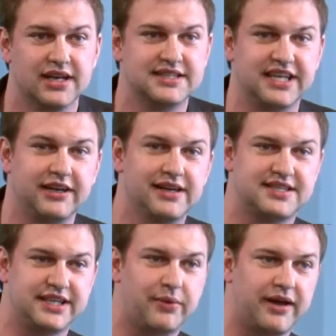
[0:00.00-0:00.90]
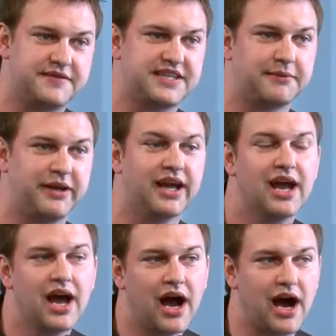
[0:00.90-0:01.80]
Z-Wave,
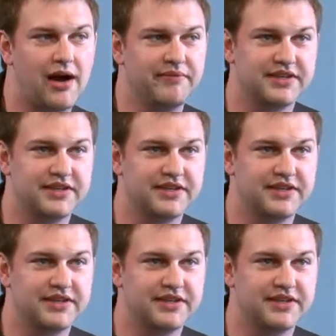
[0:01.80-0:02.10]
Zigbee.